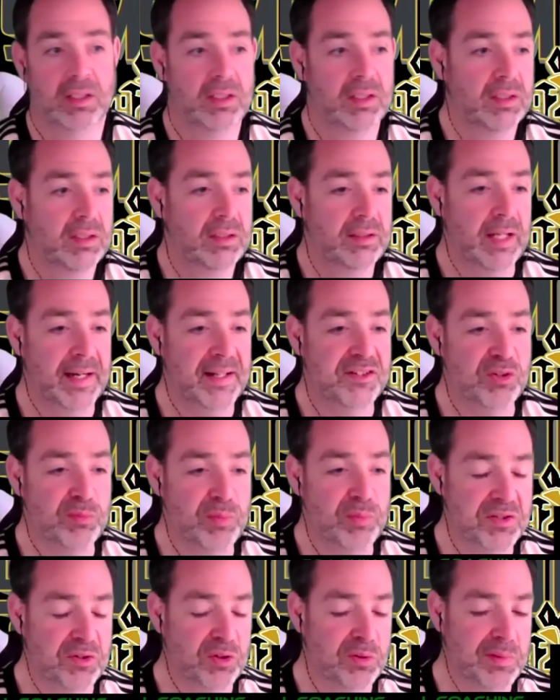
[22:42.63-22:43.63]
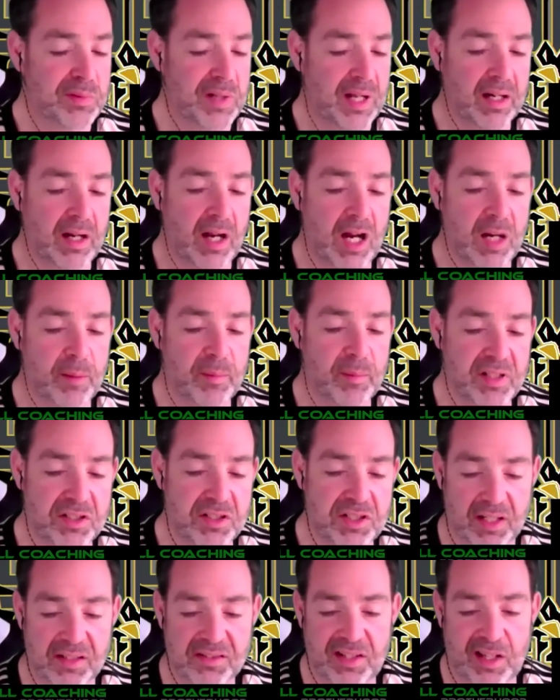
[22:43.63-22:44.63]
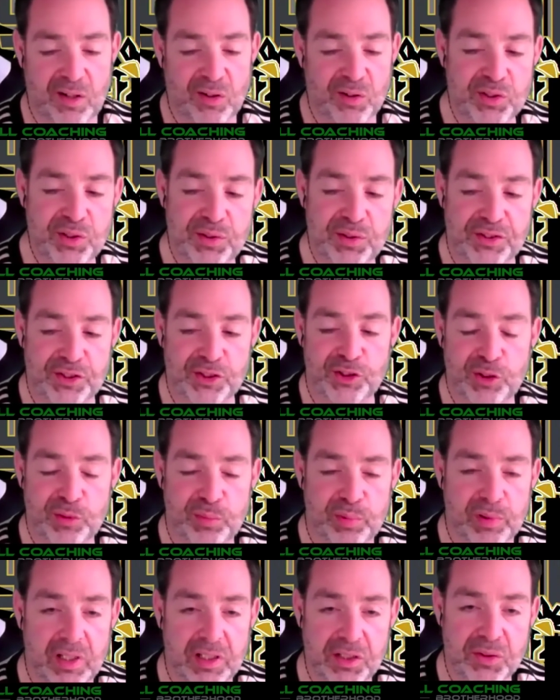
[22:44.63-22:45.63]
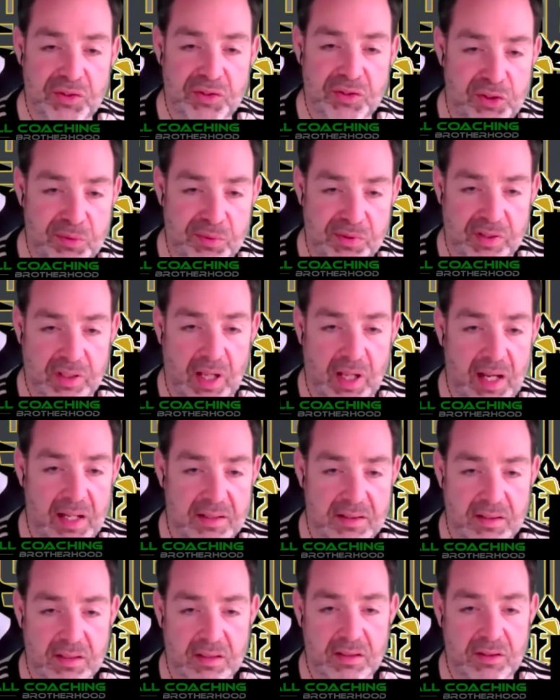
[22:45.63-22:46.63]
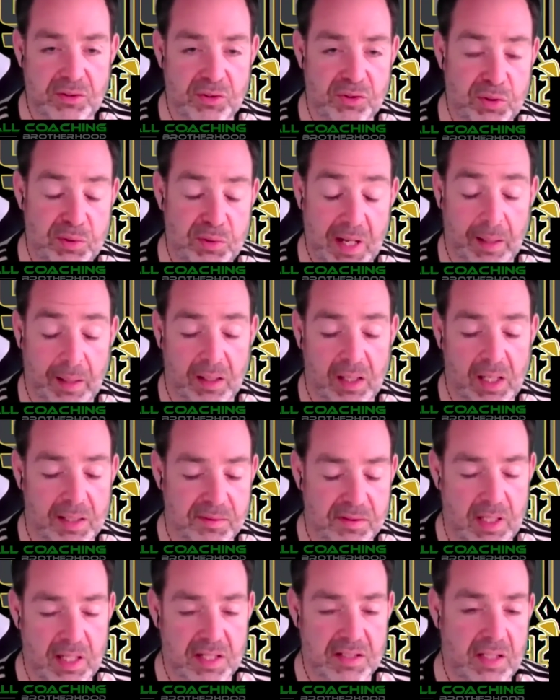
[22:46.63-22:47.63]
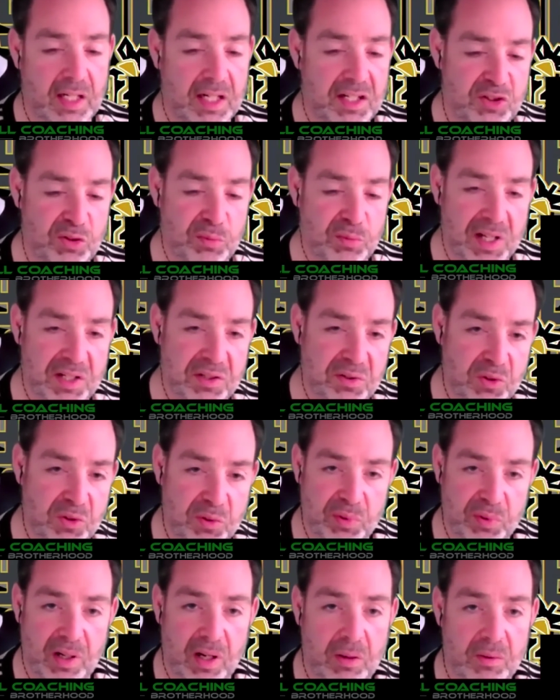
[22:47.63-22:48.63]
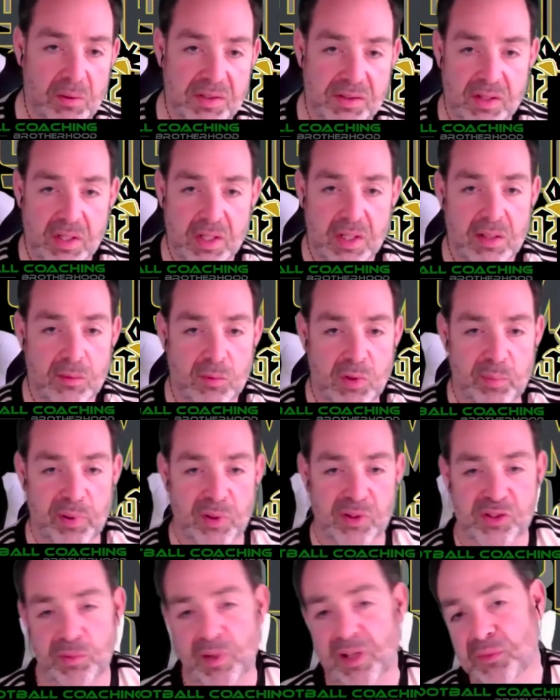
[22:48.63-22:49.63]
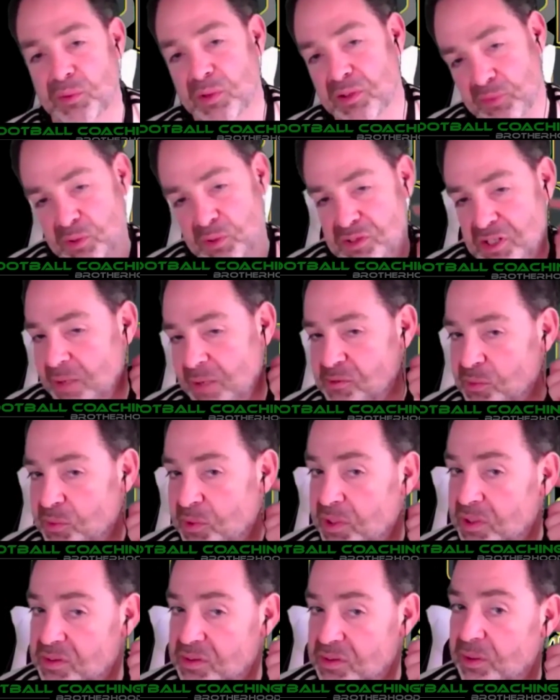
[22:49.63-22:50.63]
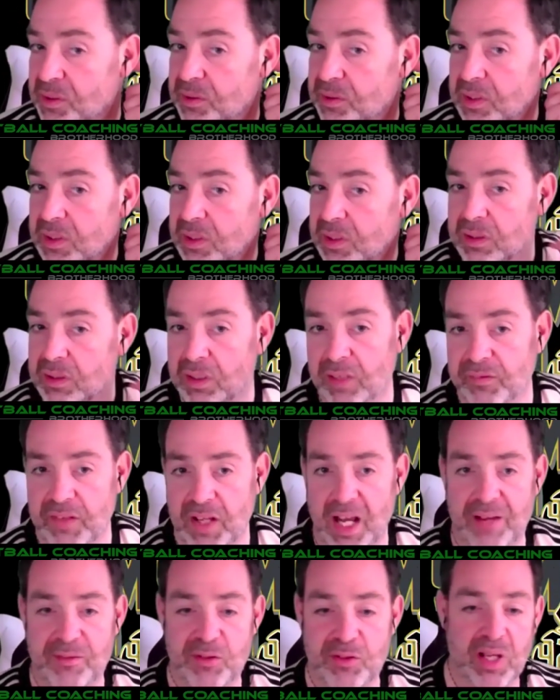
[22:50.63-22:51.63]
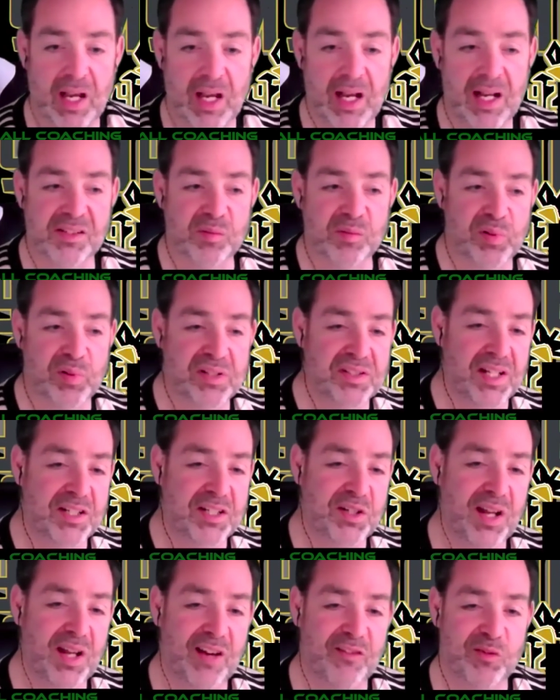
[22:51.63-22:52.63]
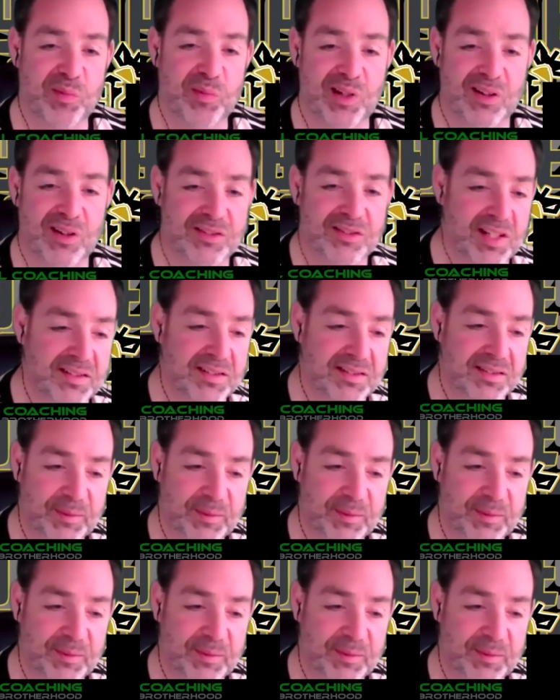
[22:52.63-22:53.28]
92meshgroup.com, and then check us out on YouTube, youtube.com/92meshgroup. We post about 3 or 4 times a week. So love to have you guys, and appreciate you having me on, Jason.